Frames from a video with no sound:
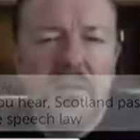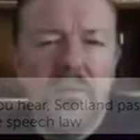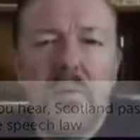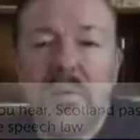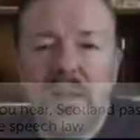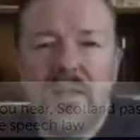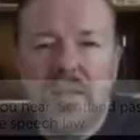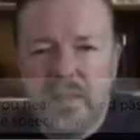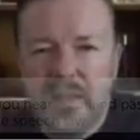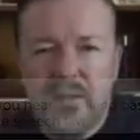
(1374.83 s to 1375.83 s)
What would they
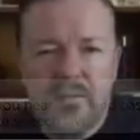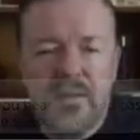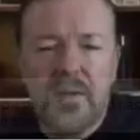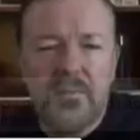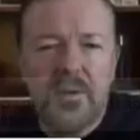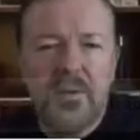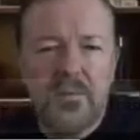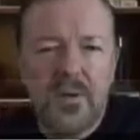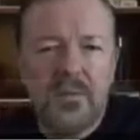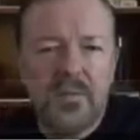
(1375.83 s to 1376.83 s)
think? now? fucking blow their
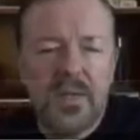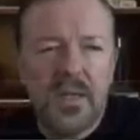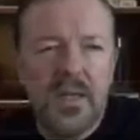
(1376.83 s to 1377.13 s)
mind, wouldn't it?